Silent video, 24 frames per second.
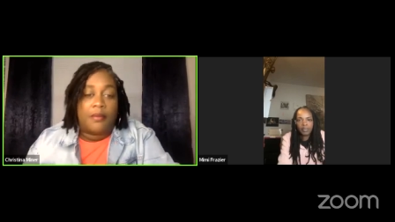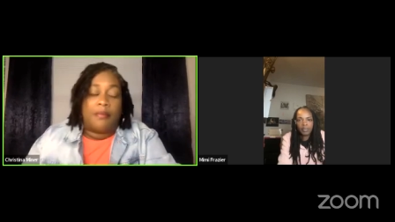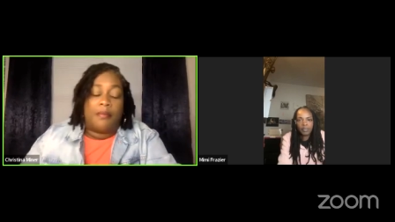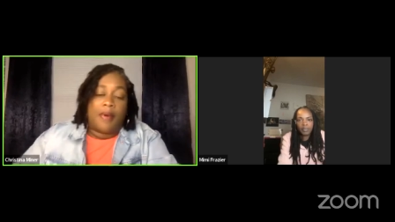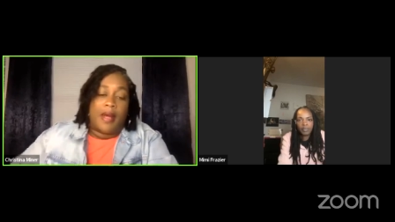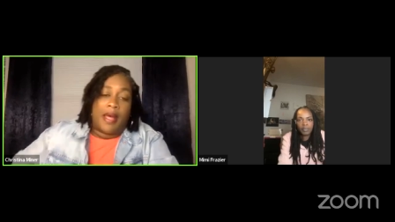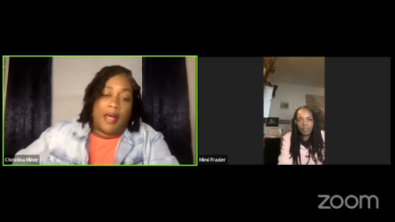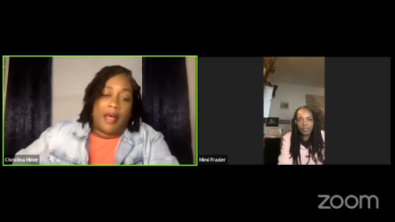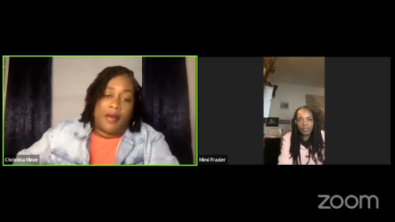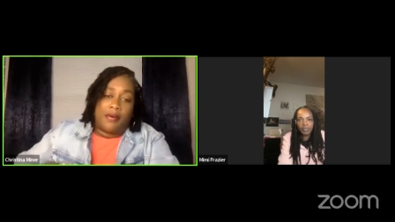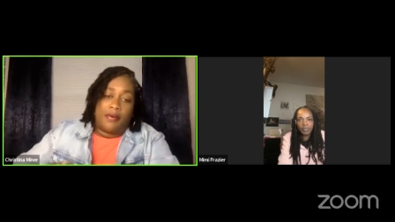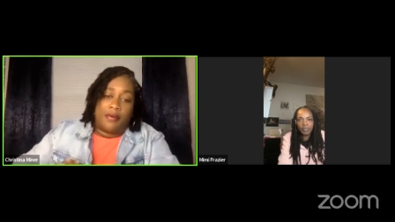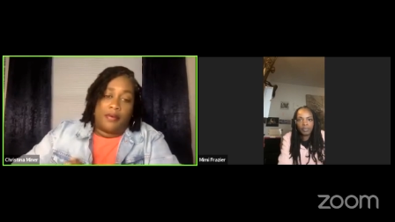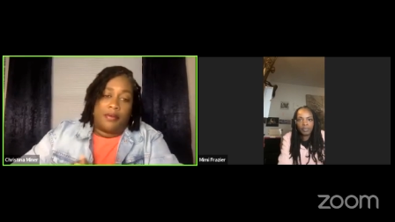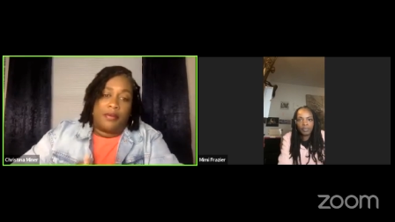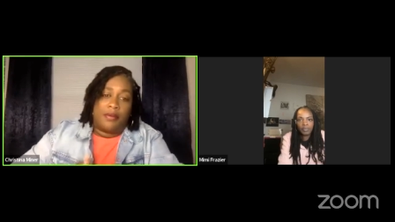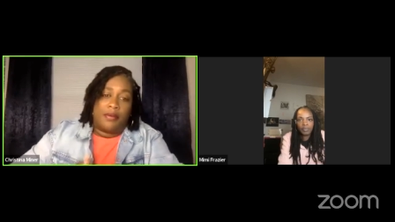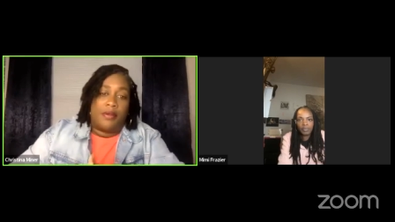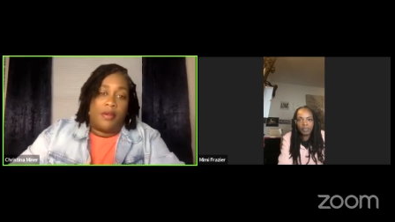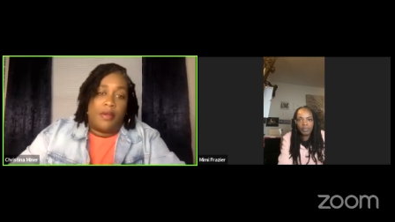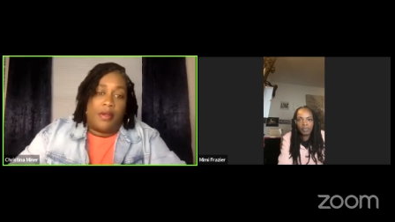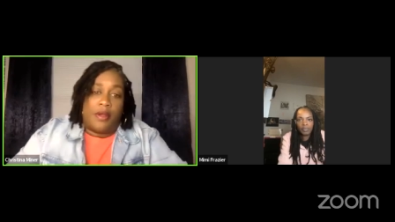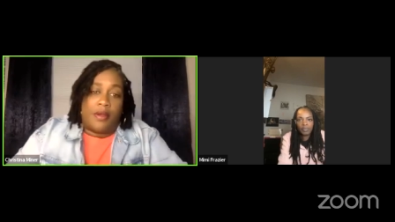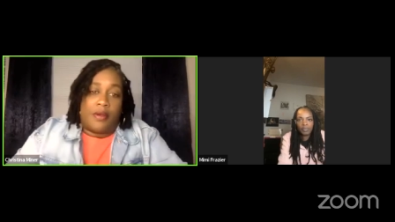Wow.
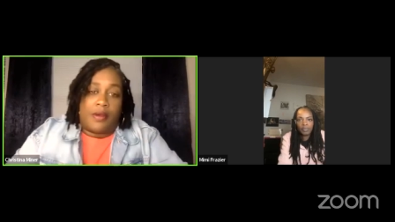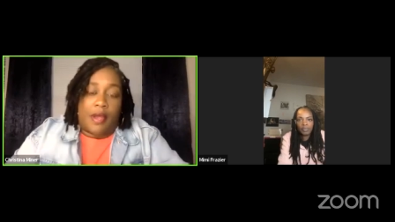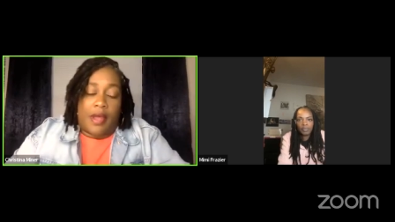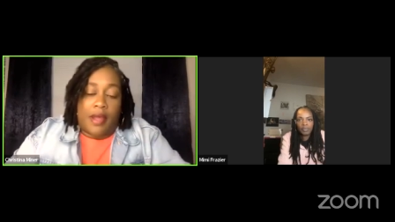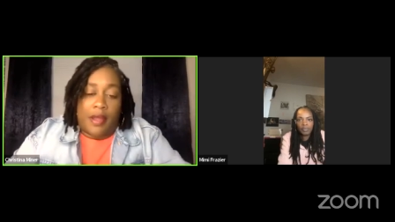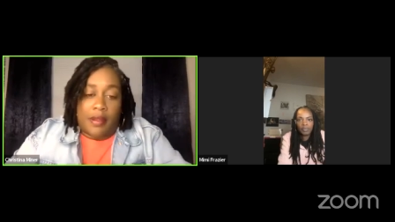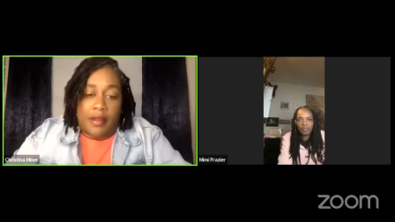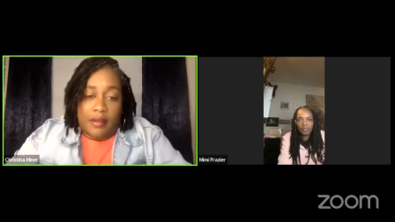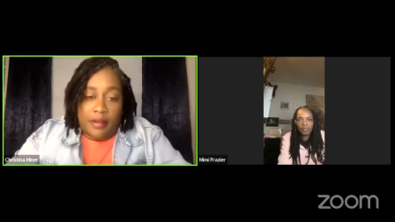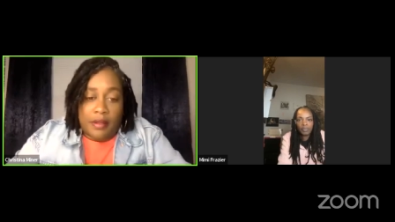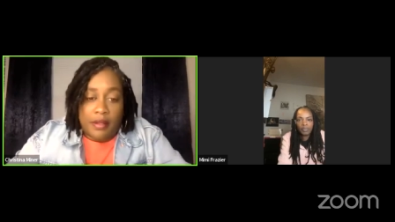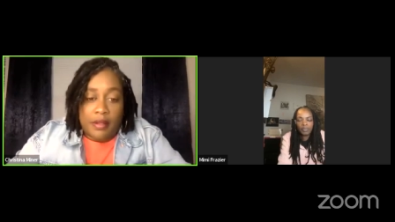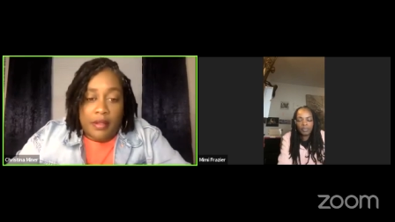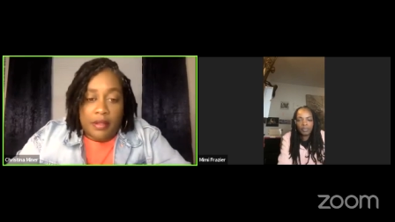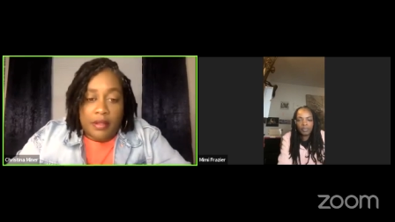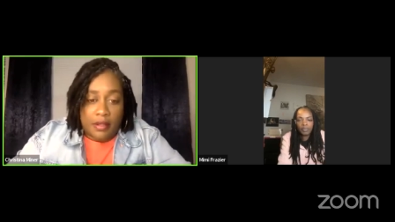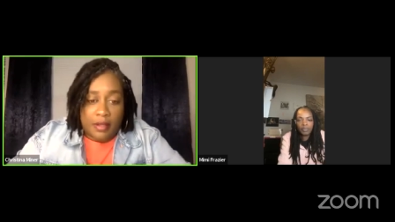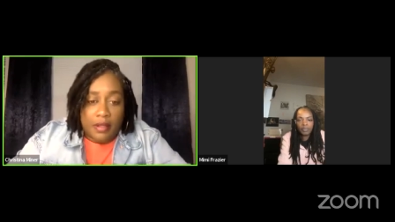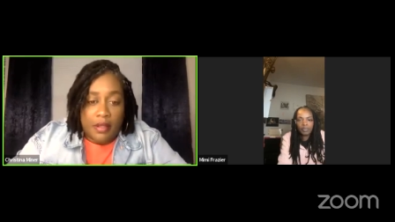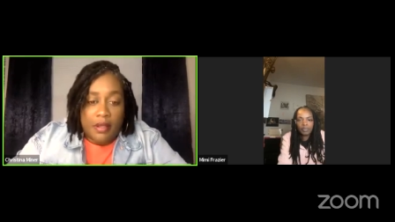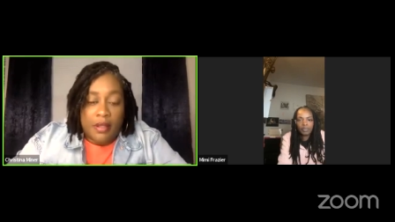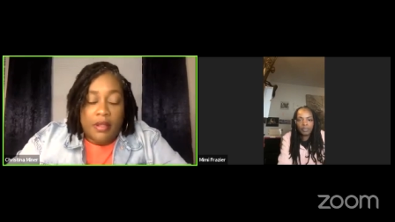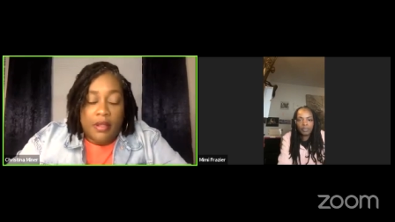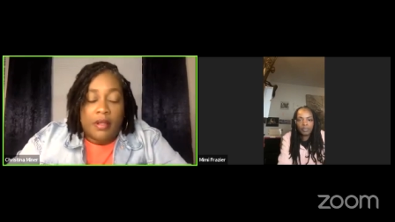Okay.
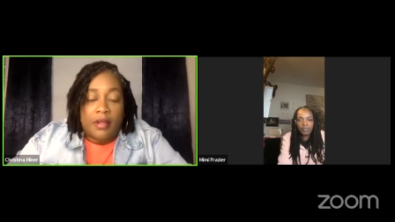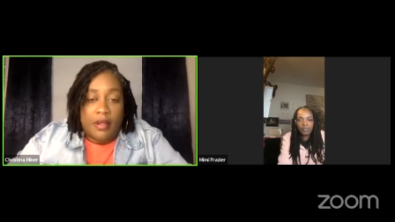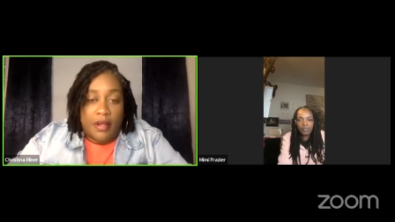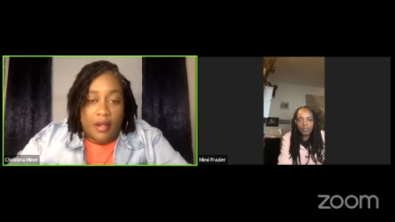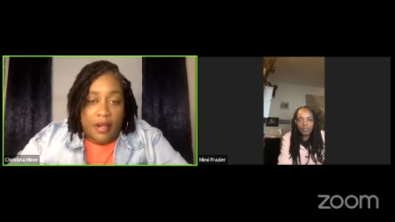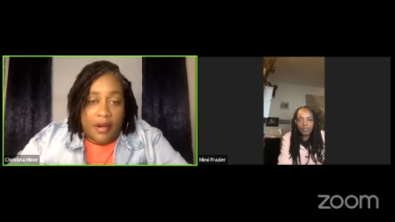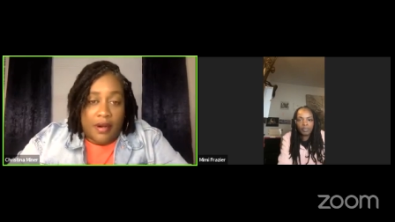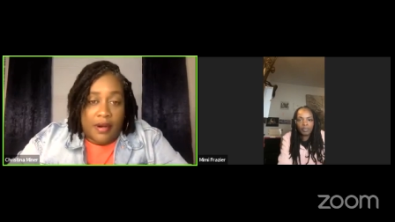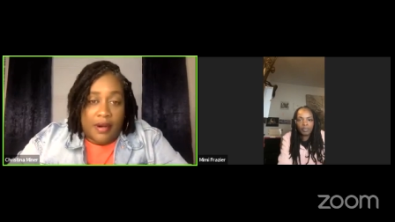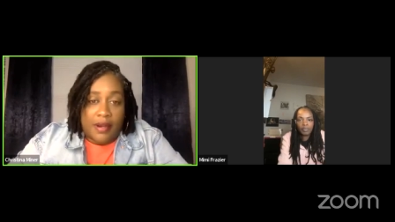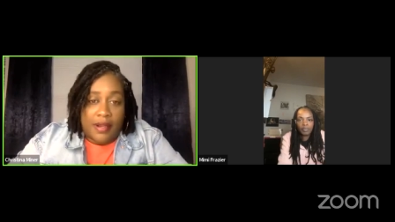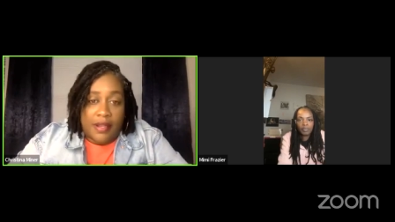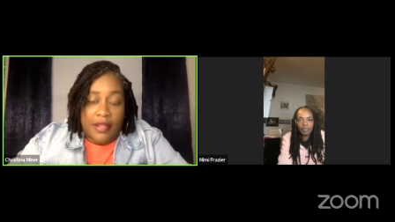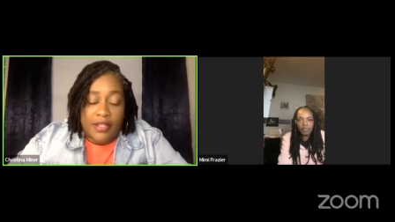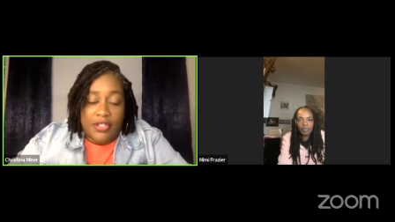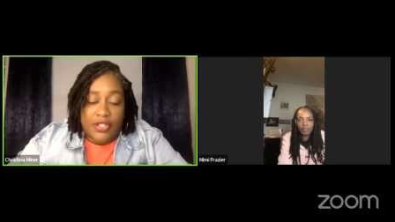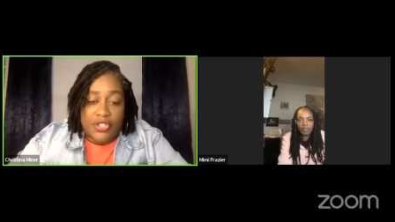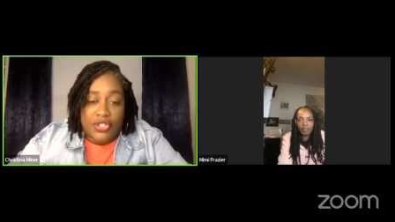All right.